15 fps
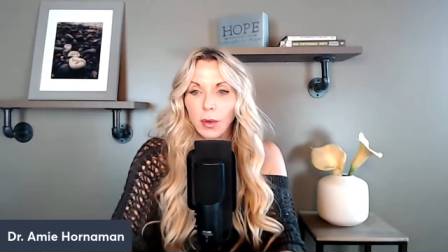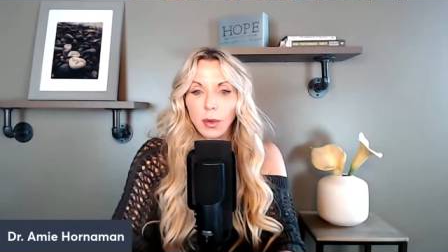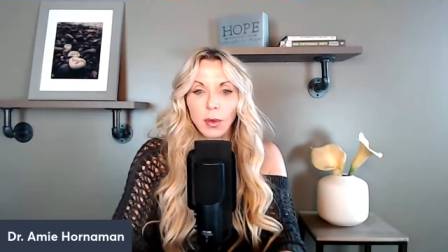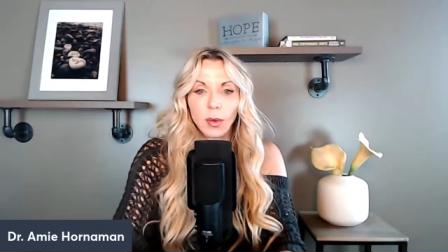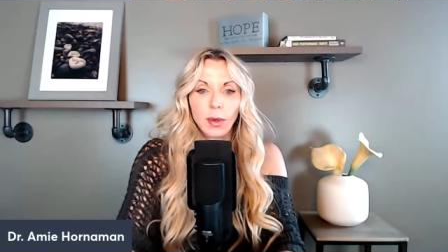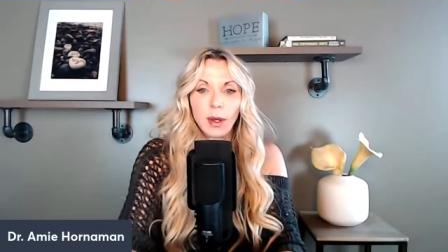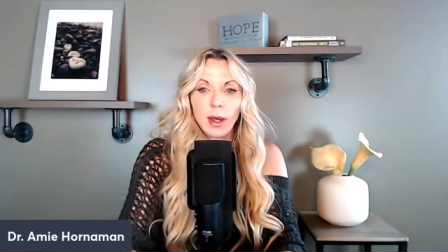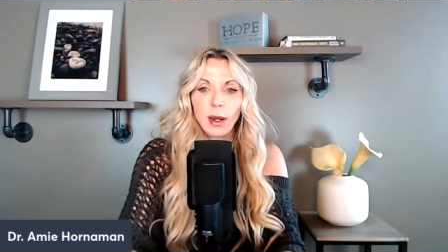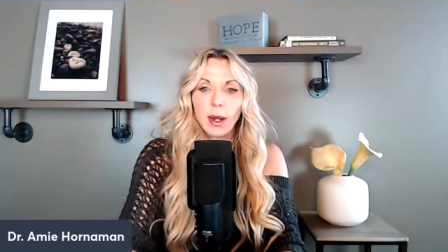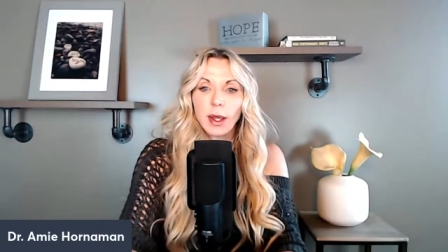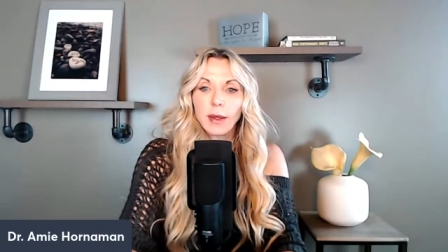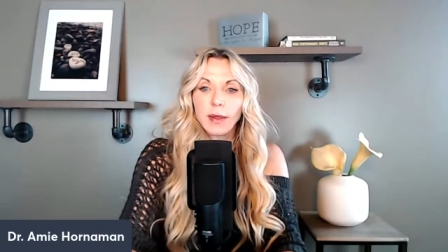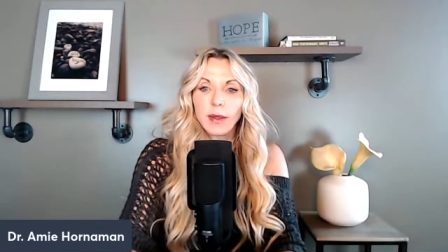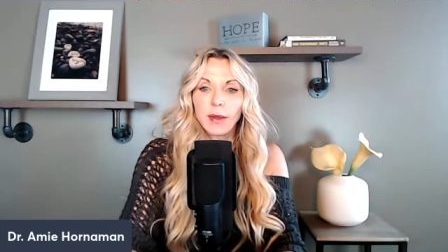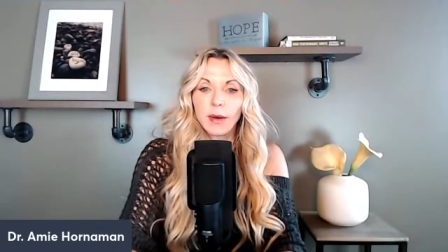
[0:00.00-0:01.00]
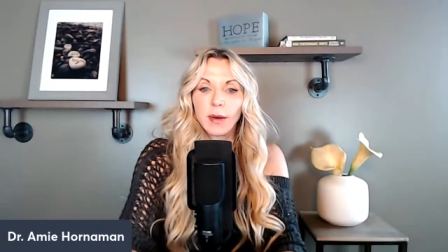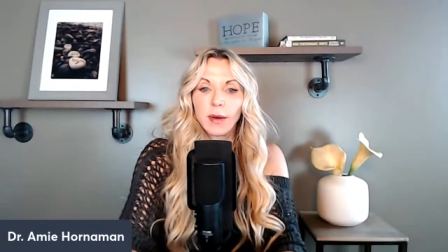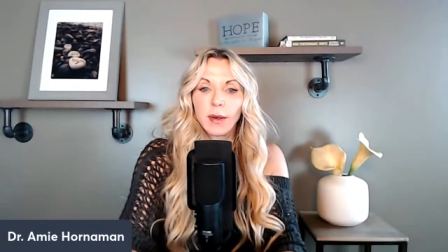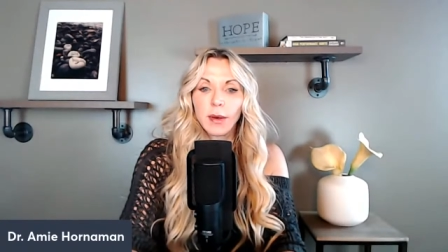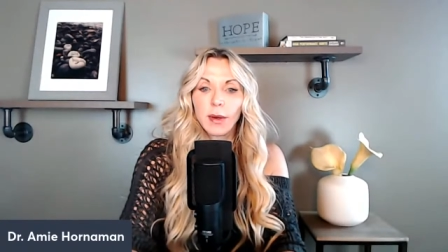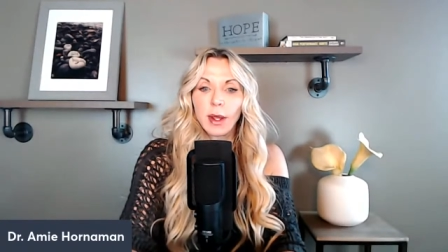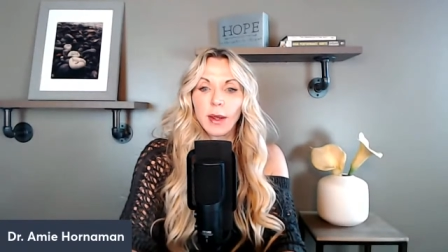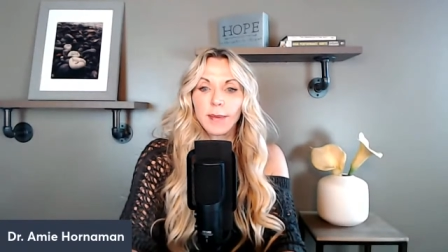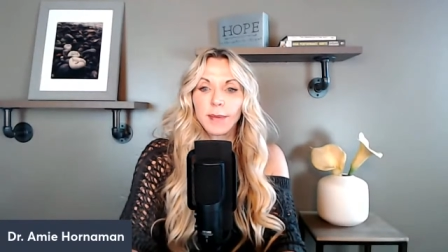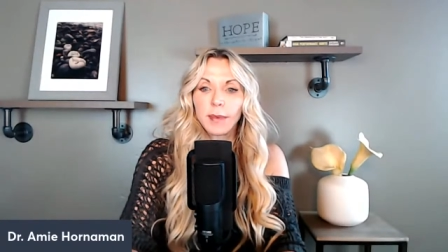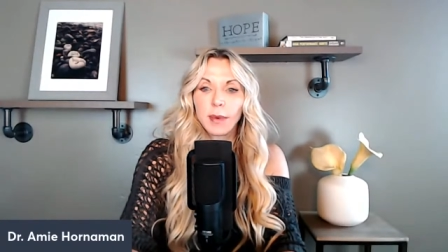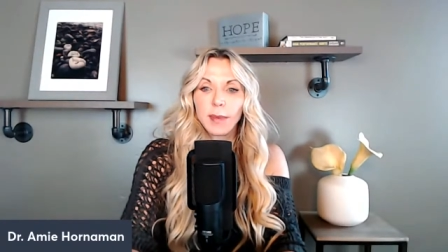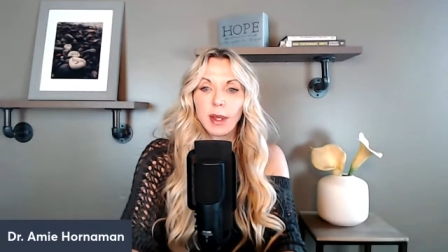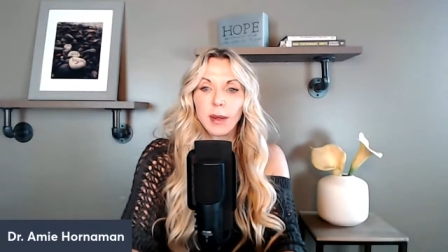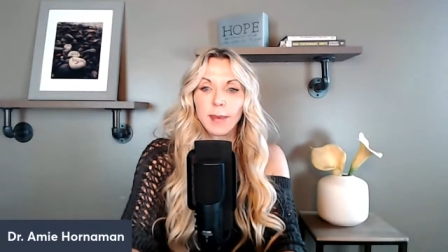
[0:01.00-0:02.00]
Woo, how'd I get there? Okay,
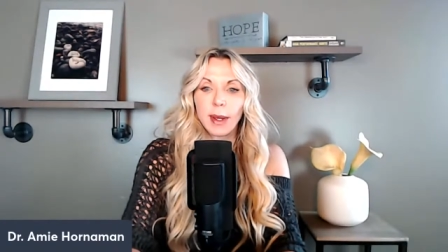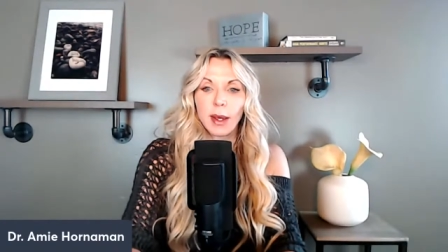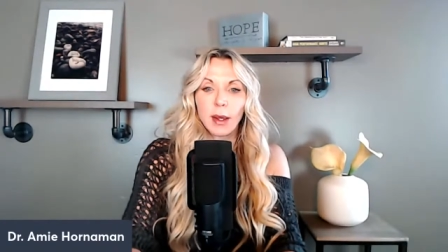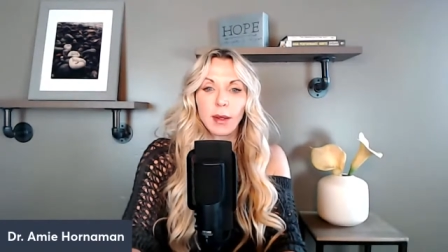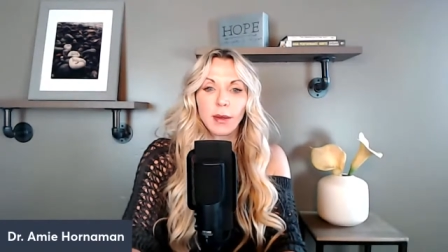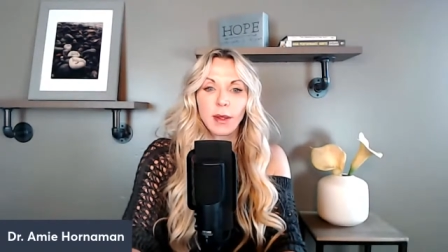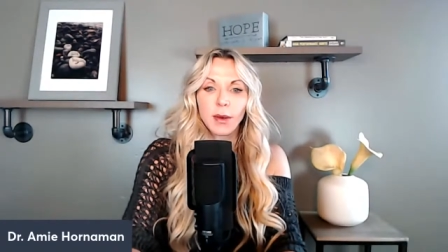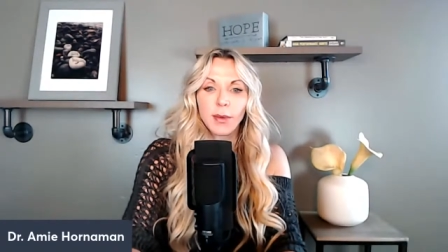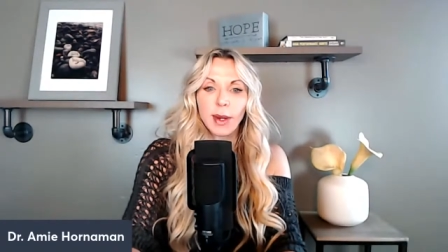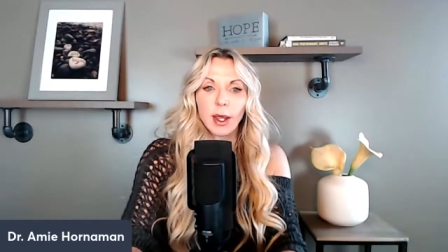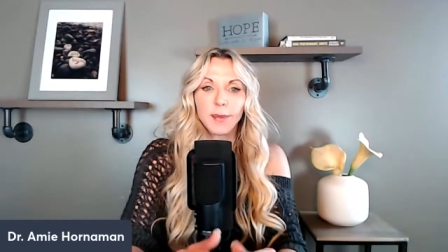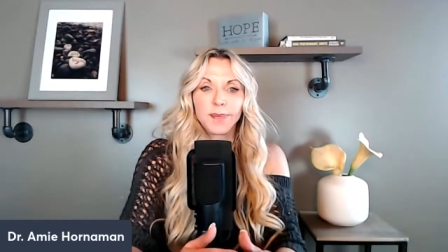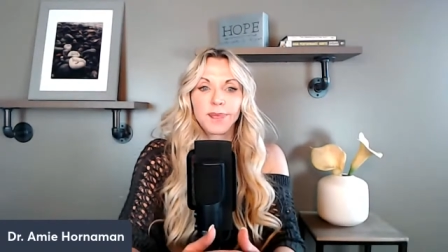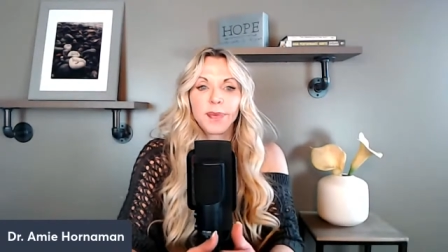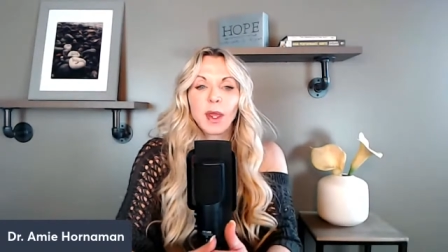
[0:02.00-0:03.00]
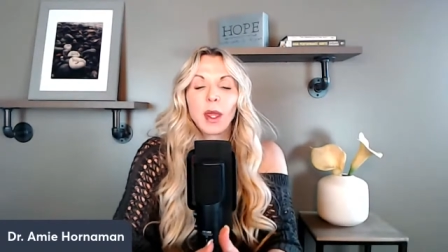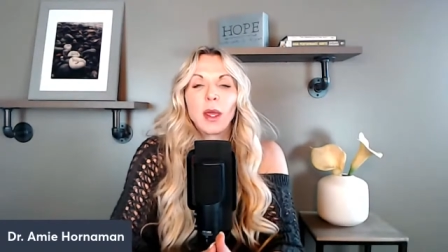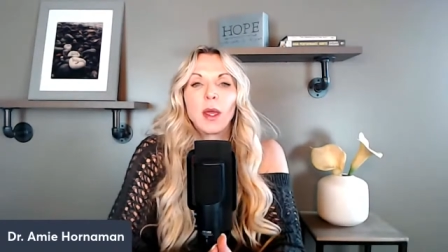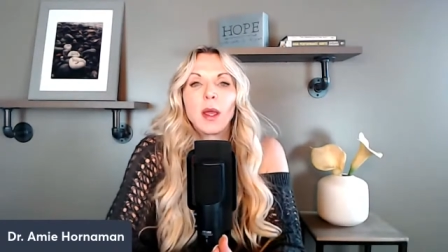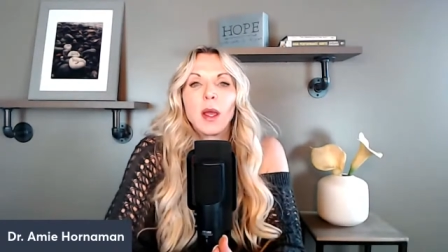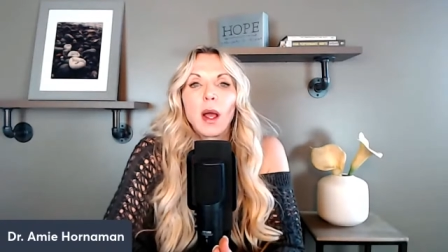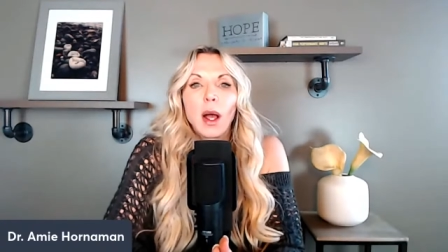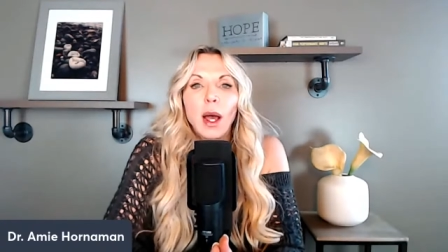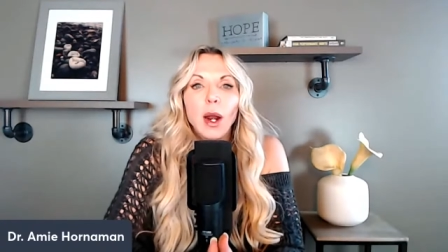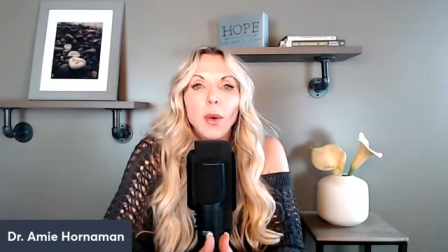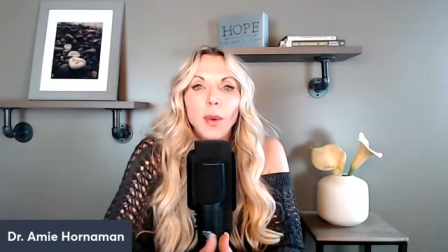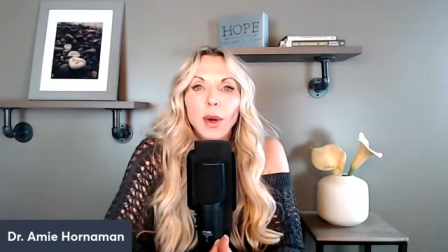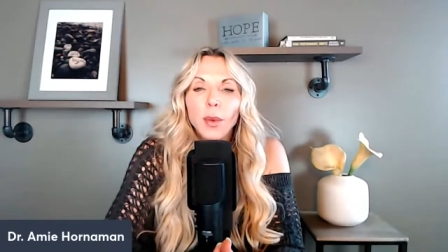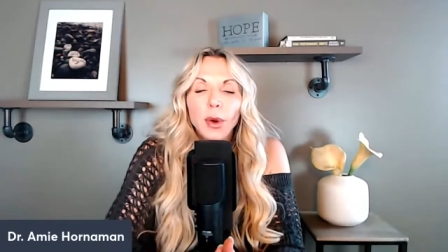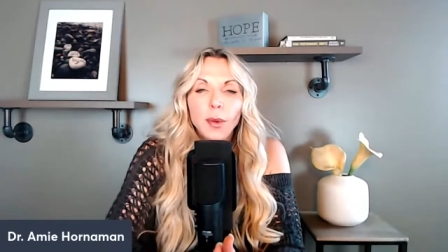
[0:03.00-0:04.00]
let me come back. There we go. I
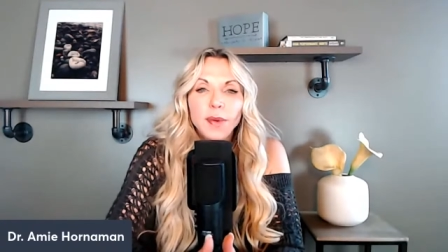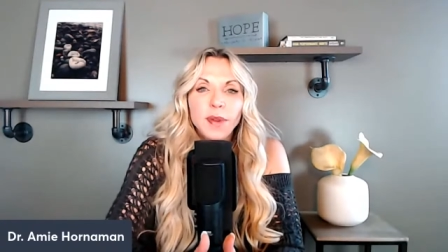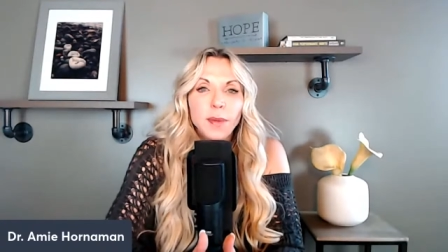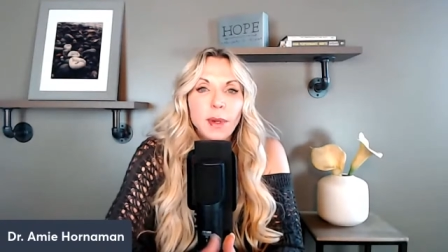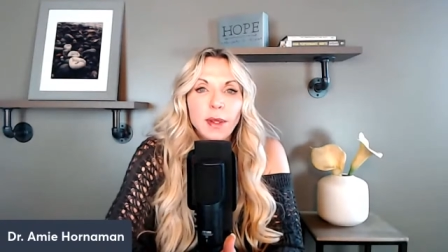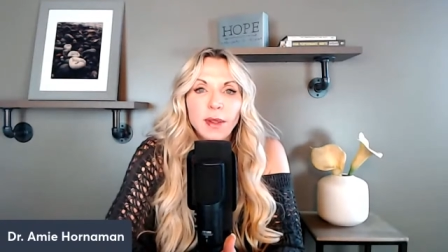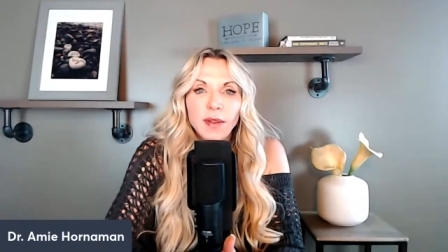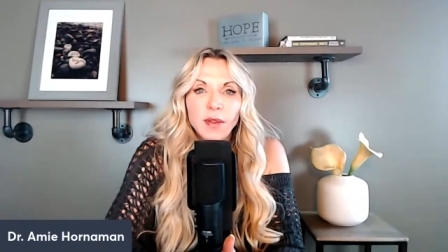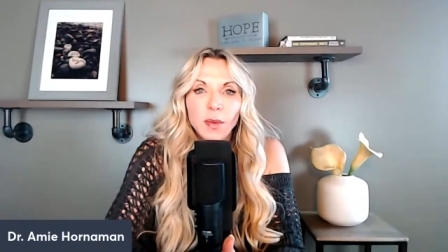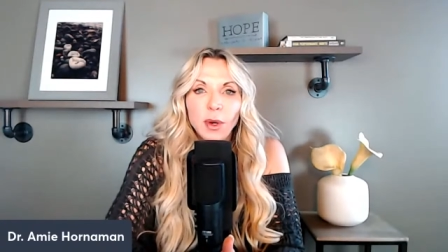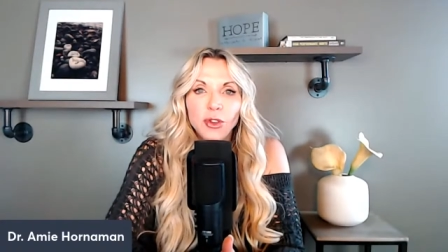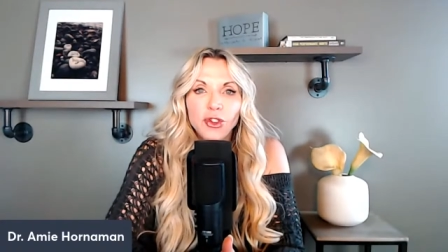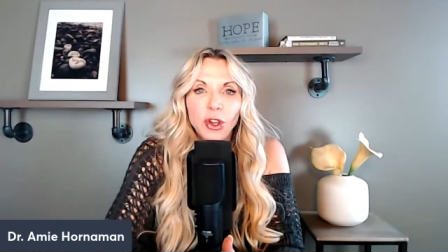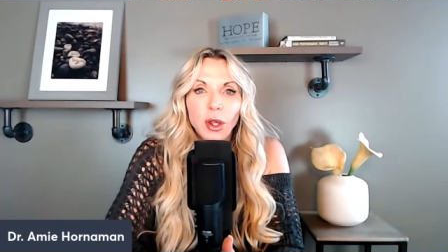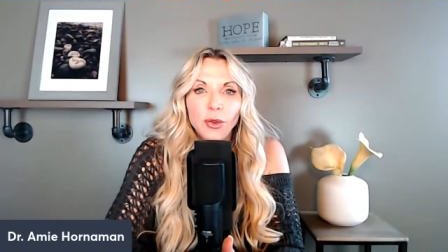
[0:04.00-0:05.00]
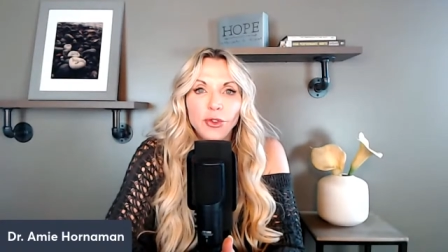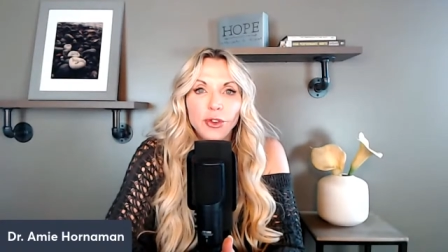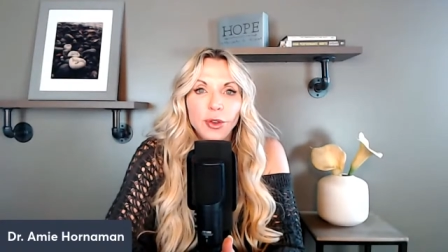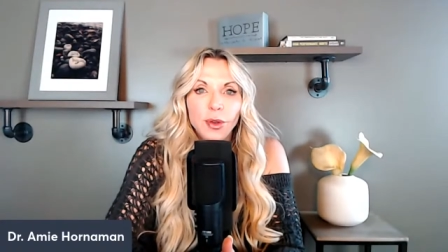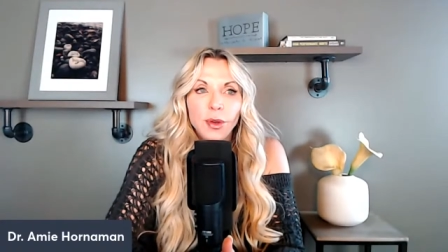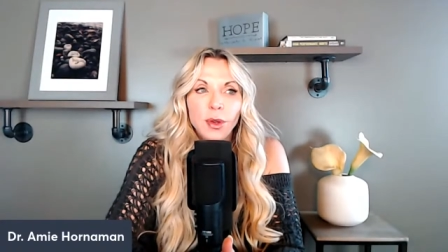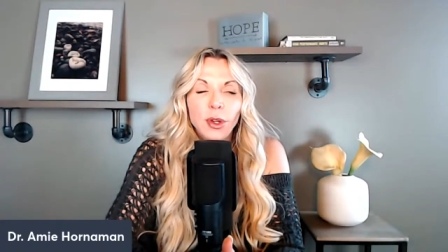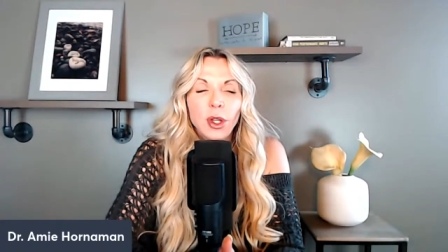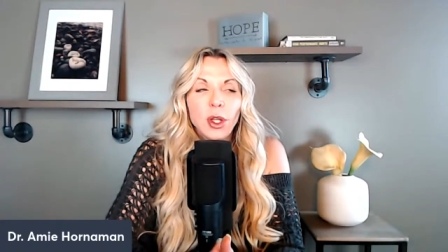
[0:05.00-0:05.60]
don't want to work with somebody that doesn't want to change.